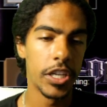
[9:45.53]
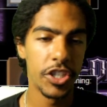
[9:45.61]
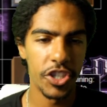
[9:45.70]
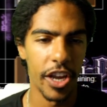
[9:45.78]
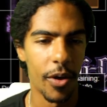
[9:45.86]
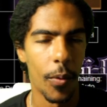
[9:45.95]

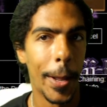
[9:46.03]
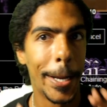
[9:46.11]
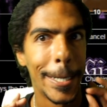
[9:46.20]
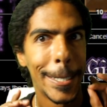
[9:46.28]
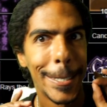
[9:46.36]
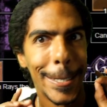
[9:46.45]
So
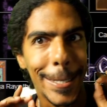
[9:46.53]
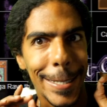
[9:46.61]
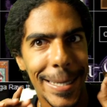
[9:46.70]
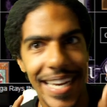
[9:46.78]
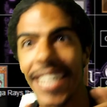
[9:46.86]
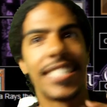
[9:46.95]

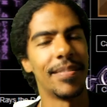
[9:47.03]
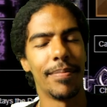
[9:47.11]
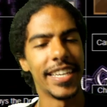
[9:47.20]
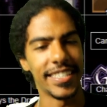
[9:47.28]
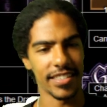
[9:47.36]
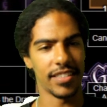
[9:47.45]
that's
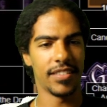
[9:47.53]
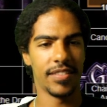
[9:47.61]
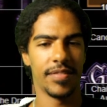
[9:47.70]
amazing.